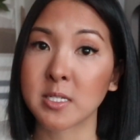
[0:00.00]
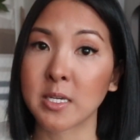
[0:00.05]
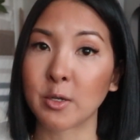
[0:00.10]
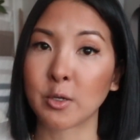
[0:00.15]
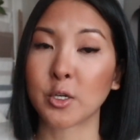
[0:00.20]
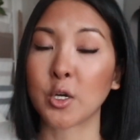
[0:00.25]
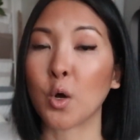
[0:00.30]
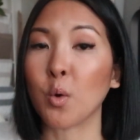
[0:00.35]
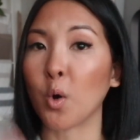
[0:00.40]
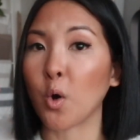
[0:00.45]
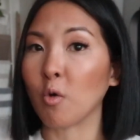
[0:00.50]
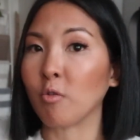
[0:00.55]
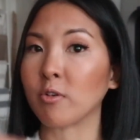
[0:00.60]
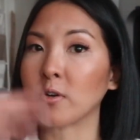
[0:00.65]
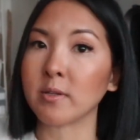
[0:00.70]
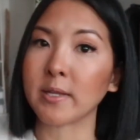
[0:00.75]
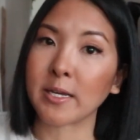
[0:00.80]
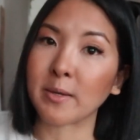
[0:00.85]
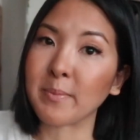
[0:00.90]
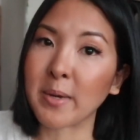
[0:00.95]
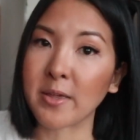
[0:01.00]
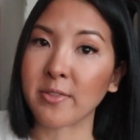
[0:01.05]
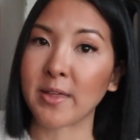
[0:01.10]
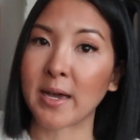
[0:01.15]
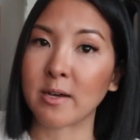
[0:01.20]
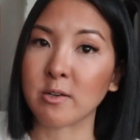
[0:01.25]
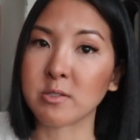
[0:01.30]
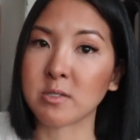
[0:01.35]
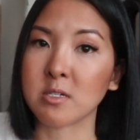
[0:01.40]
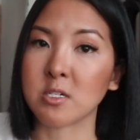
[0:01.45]
I'd go over like my
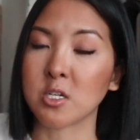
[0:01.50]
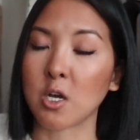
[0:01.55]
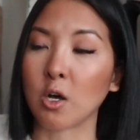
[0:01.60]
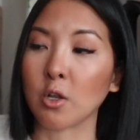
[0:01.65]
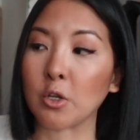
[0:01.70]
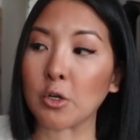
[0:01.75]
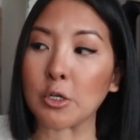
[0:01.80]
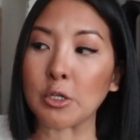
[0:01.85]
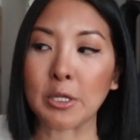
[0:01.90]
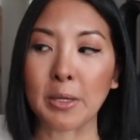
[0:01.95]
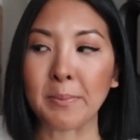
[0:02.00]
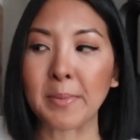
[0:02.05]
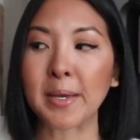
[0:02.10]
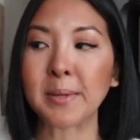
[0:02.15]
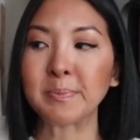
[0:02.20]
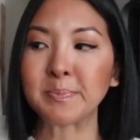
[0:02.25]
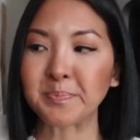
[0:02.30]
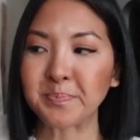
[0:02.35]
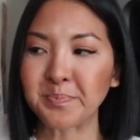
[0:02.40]
$1,000 limit.